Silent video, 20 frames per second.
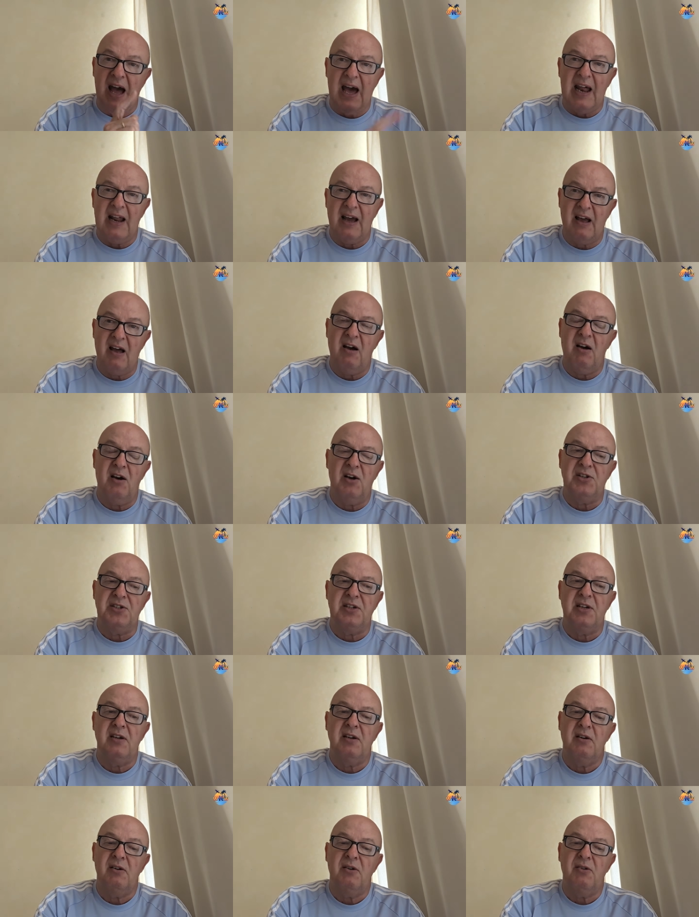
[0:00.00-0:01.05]
a la
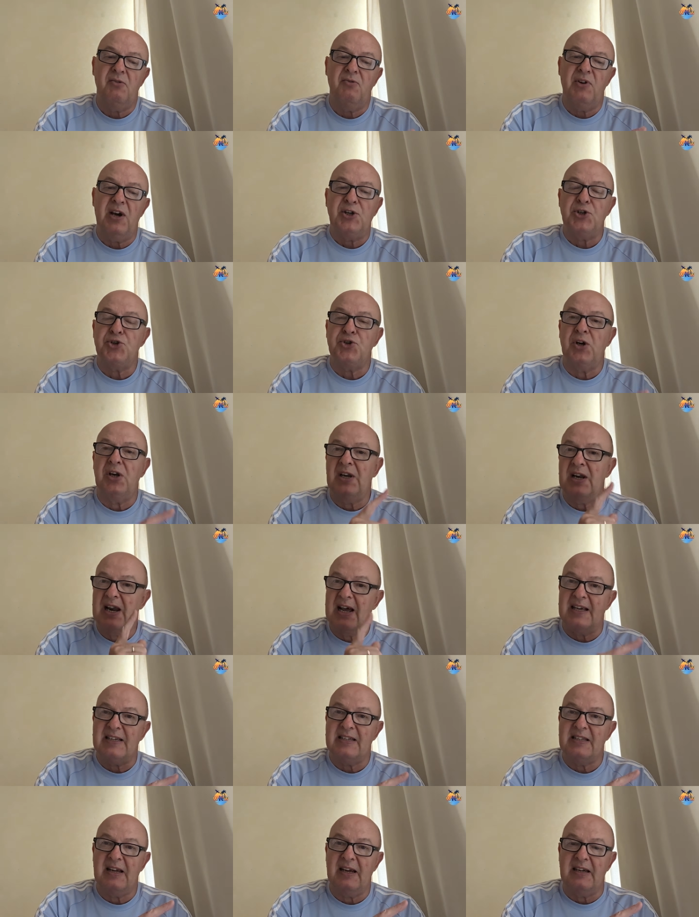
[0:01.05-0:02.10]
carte restaurant
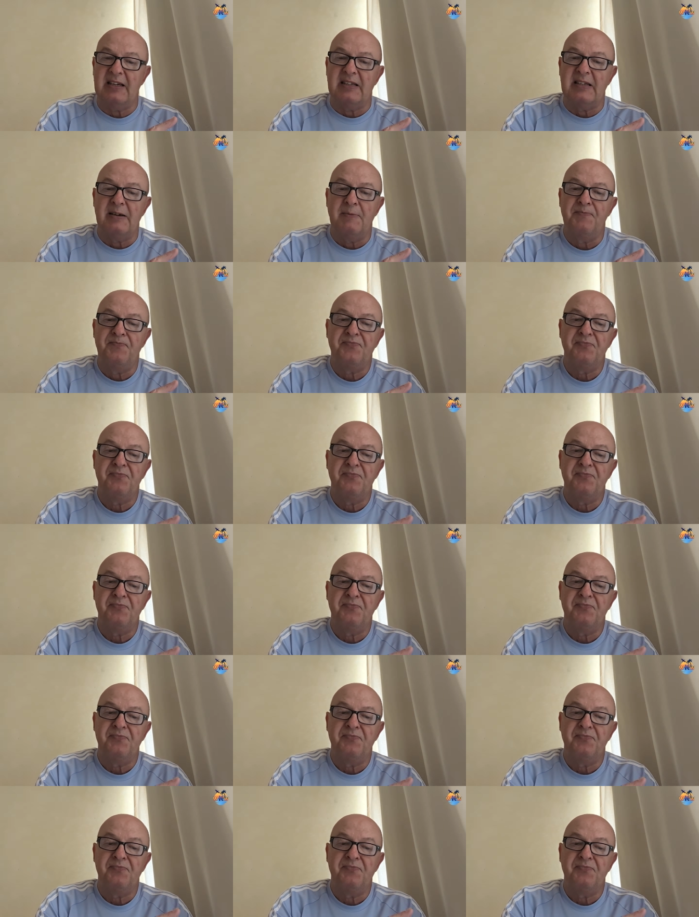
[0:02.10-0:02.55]
last night.